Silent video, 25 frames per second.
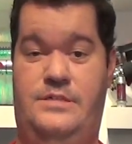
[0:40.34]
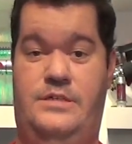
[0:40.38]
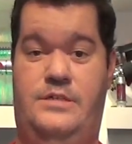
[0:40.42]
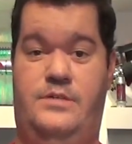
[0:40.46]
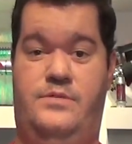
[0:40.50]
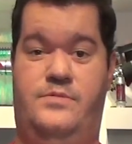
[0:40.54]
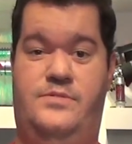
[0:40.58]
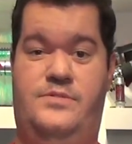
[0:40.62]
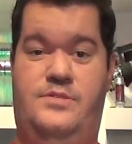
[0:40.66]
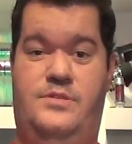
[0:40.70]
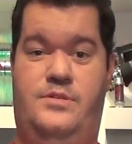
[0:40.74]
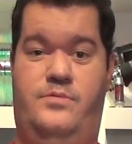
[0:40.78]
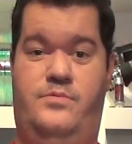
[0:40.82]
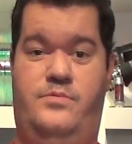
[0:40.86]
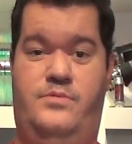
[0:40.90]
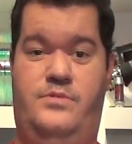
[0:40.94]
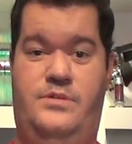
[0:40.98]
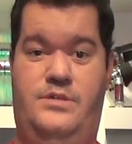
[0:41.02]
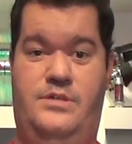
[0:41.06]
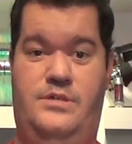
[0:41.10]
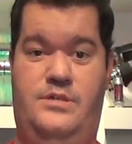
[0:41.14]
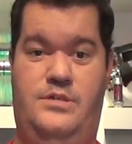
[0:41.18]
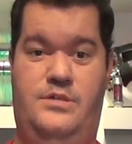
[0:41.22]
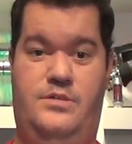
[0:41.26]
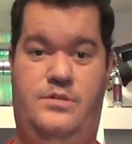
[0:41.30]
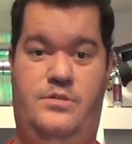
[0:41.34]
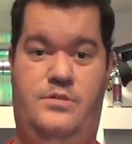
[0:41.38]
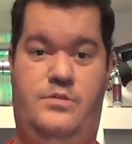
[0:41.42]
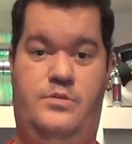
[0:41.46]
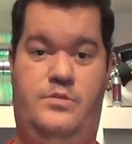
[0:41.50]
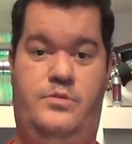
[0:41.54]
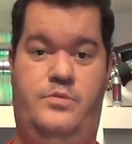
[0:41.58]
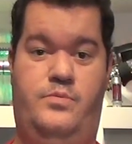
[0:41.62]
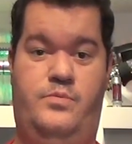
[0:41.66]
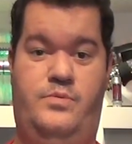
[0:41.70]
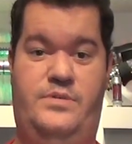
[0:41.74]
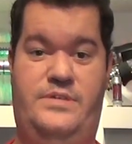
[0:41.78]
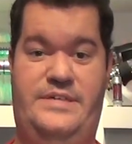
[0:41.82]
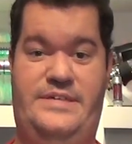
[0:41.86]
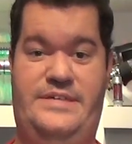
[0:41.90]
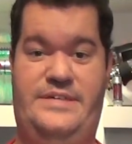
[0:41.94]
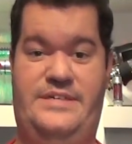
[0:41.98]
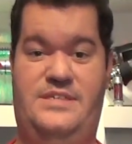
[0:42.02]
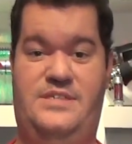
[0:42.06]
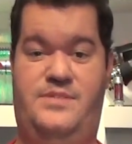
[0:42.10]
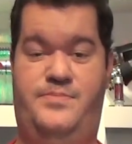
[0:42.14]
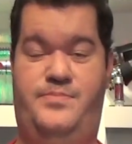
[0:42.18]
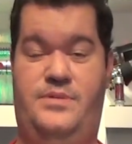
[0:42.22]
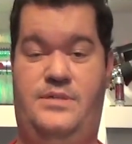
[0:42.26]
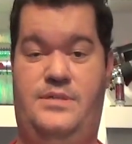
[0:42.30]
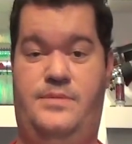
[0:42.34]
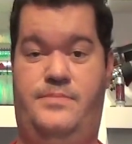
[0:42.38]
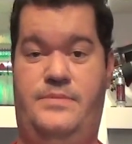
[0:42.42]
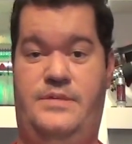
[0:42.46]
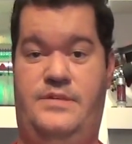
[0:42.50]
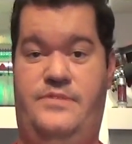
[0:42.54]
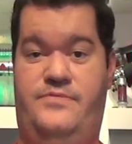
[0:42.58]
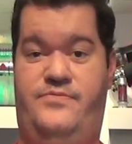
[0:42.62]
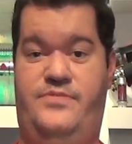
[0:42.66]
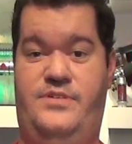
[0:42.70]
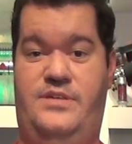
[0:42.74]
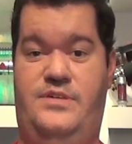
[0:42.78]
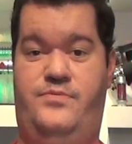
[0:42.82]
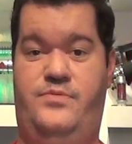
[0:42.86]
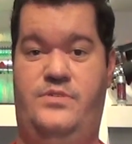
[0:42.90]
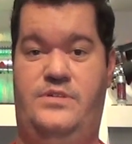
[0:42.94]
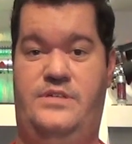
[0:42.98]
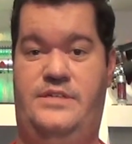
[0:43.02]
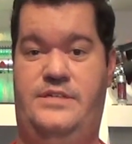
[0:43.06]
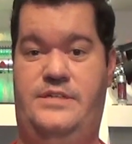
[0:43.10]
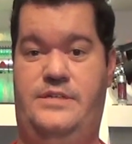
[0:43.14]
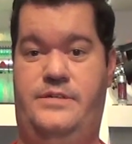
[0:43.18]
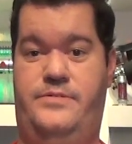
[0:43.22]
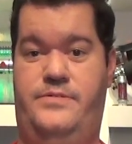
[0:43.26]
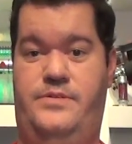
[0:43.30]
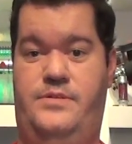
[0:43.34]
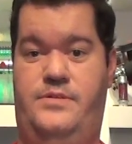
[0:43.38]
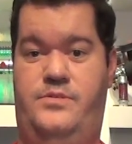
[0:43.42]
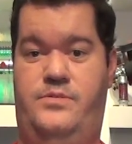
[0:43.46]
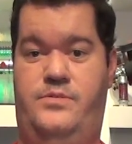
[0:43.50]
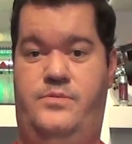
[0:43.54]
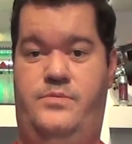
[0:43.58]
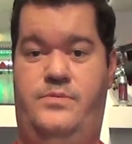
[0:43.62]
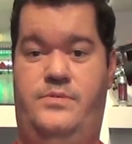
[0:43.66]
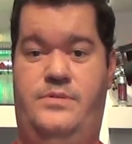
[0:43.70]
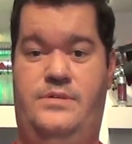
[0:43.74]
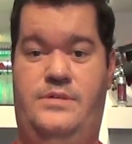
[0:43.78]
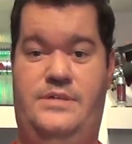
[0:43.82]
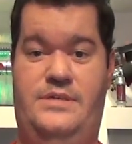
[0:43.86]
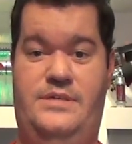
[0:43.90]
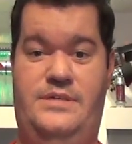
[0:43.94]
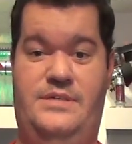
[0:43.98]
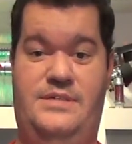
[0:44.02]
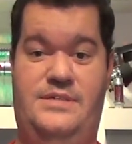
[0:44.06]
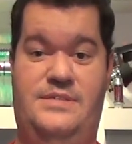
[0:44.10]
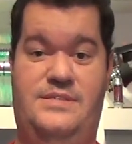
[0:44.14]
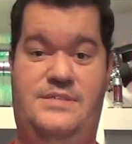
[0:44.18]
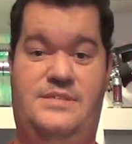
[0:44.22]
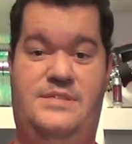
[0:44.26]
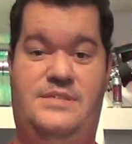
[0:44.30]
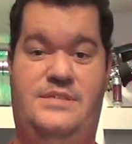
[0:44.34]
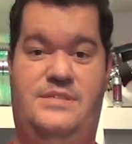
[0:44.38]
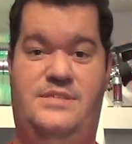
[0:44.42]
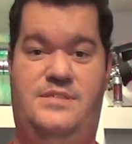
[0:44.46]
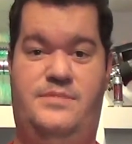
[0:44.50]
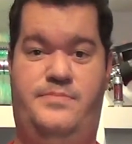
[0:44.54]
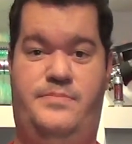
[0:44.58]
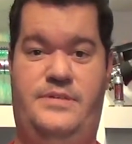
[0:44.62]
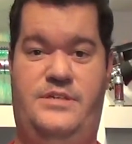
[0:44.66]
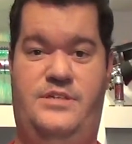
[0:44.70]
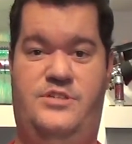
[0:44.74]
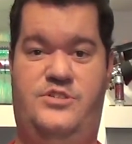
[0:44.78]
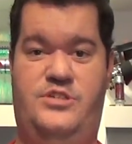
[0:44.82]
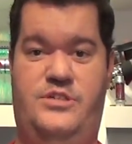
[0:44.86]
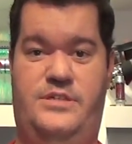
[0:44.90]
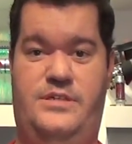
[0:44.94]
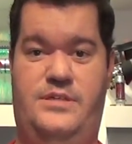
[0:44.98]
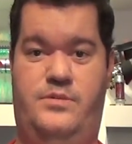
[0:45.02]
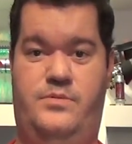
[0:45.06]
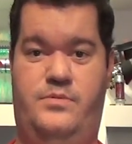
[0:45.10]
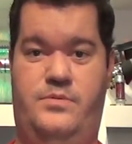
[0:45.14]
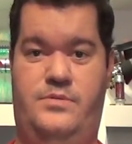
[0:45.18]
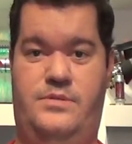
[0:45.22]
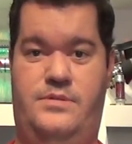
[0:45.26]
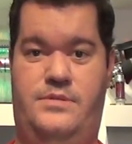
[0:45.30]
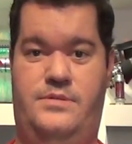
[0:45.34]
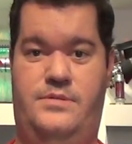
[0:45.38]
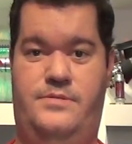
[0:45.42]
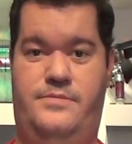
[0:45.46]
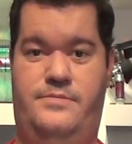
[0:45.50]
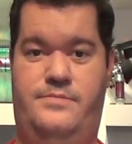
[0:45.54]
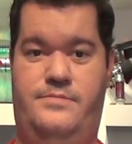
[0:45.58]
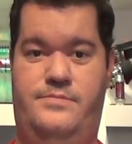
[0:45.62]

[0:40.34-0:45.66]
Also, Luke has been my favorite character since my childhood.